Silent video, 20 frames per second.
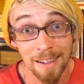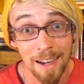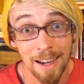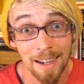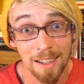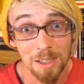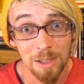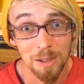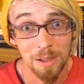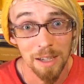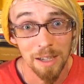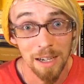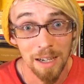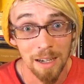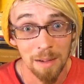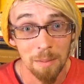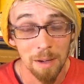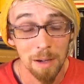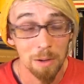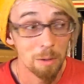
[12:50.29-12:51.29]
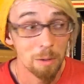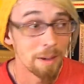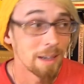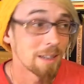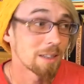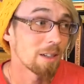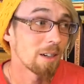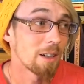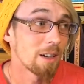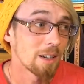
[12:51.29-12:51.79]
Actually, my
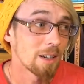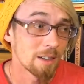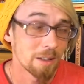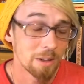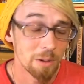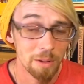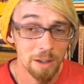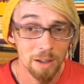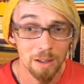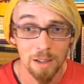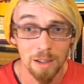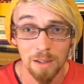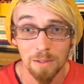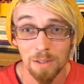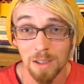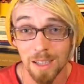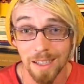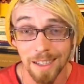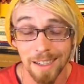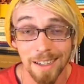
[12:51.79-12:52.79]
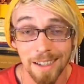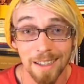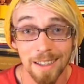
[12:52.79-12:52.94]
roommates are doing a lot of cleaning,